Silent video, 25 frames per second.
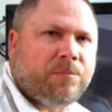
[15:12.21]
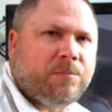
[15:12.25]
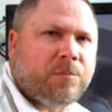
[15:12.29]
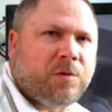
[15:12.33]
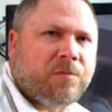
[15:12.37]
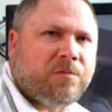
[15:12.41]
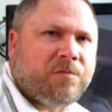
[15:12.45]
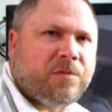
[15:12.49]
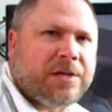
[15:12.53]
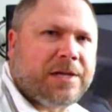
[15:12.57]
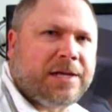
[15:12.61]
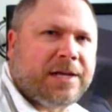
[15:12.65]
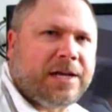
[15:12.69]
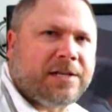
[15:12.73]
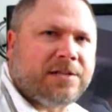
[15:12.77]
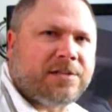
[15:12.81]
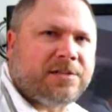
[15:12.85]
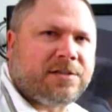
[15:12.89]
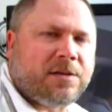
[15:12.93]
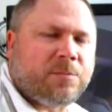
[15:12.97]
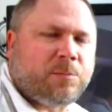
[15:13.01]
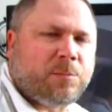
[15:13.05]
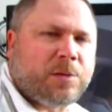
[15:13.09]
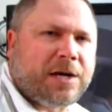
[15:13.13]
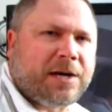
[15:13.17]
hopefully you got
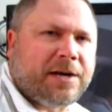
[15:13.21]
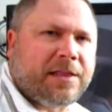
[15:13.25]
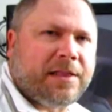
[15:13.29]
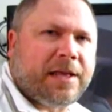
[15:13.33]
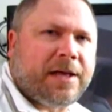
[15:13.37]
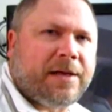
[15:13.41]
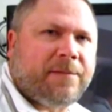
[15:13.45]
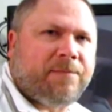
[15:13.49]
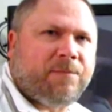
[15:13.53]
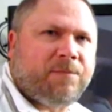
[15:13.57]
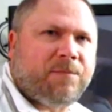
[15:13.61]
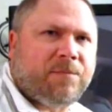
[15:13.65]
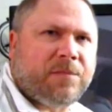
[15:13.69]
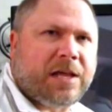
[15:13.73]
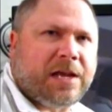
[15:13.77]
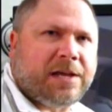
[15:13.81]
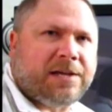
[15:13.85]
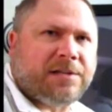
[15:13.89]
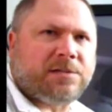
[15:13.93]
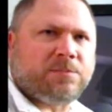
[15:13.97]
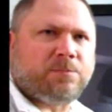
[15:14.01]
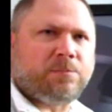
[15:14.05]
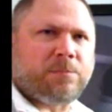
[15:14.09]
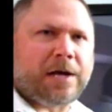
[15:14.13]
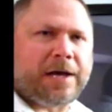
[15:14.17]
something out of that.
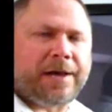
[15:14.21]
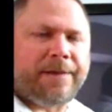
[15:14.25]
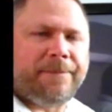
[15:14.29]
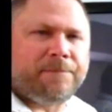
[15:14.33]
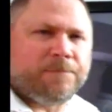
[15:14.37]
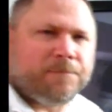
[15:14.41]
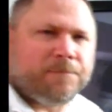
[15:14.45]
Thanks. Bye.